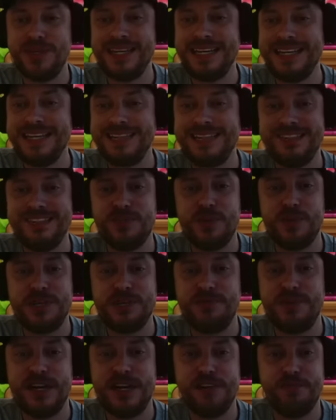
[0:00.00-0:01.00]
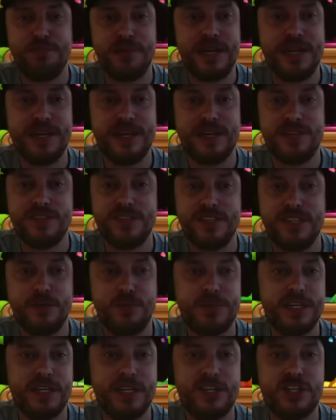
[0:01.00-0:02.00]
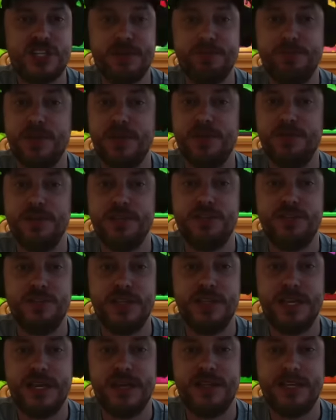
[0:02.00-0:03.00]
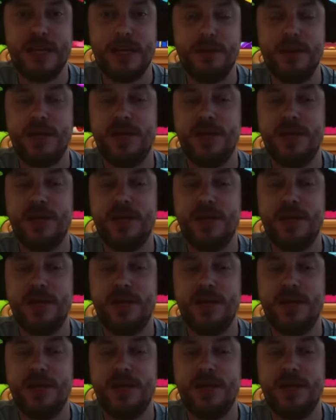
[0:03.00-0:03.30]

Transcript: We're going to let these twenty-five play out, and then we're going to jump over to that other game.